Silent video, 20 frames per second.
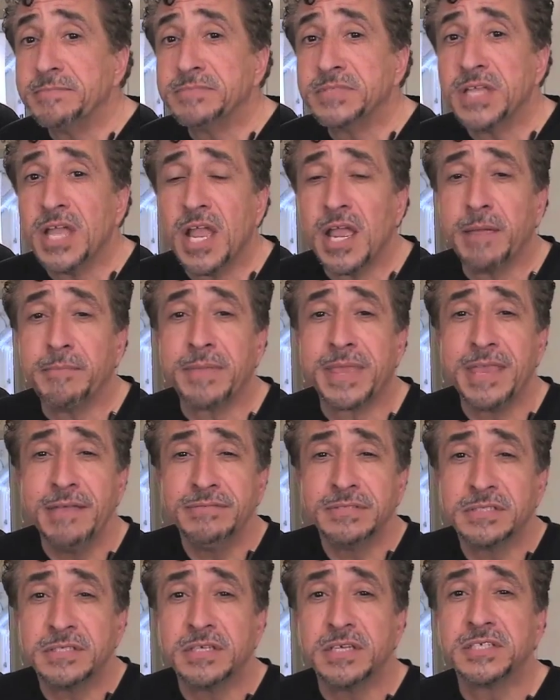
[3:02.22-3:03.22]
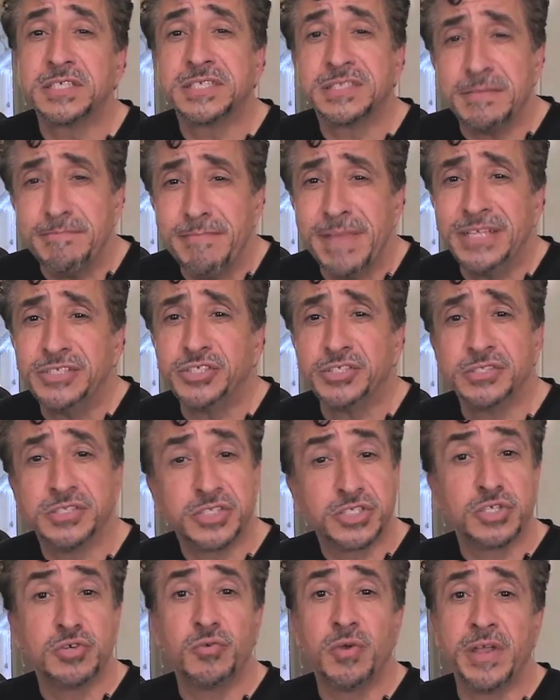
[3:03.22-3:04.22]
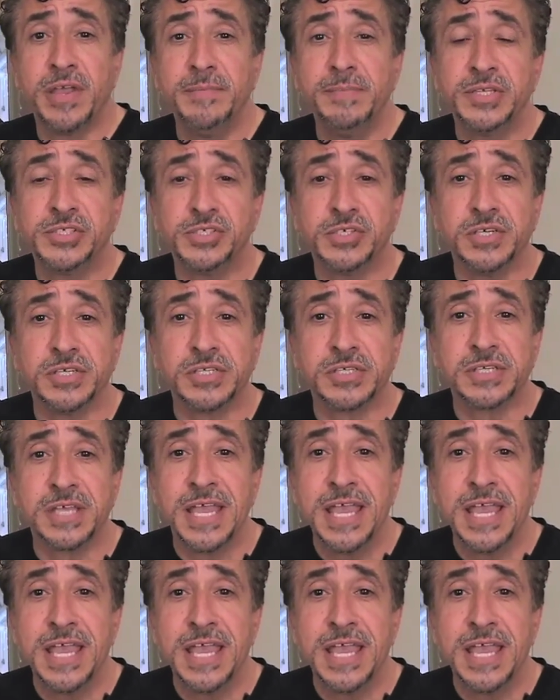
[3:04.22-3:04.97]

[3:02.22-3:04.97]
time gives us dimensions to our images.